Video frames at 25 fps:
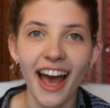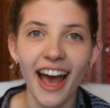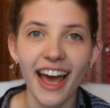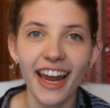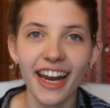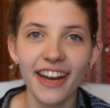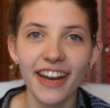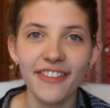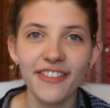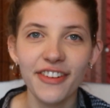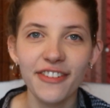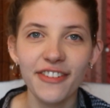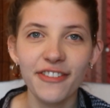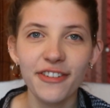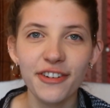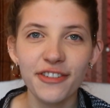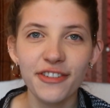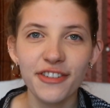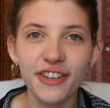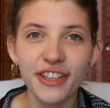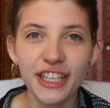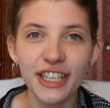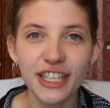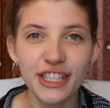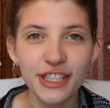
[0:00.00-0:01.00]
And I remember
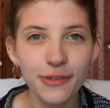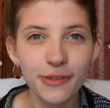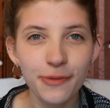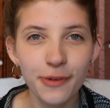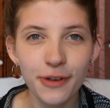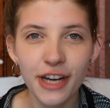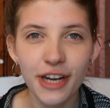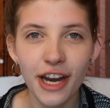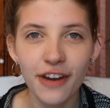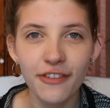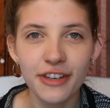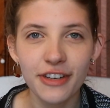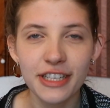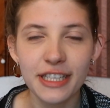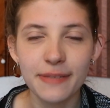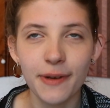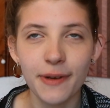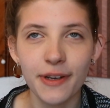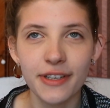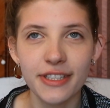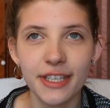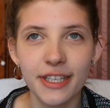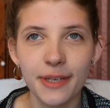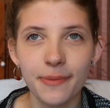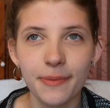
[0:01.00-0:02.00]
feeling super nervous
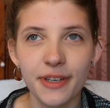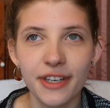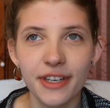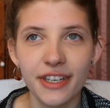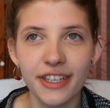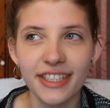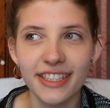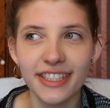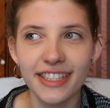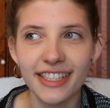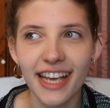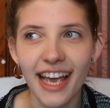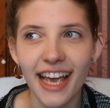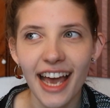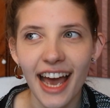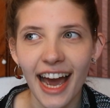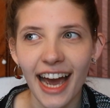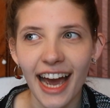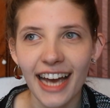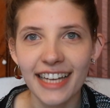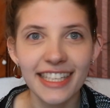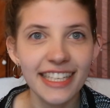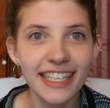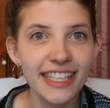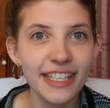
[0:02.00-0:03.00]
about it because
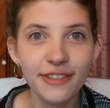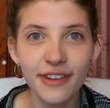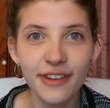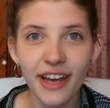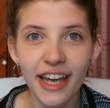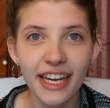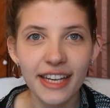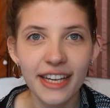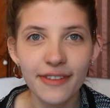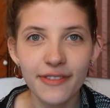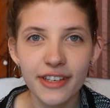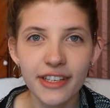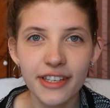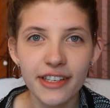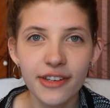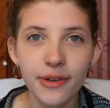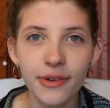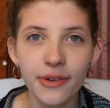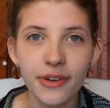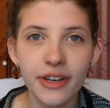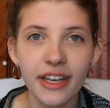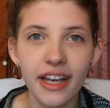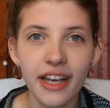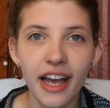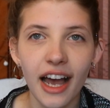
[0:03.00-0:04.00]
I didn't know anybody
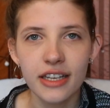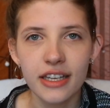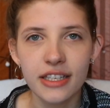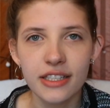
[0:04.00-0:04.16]
going.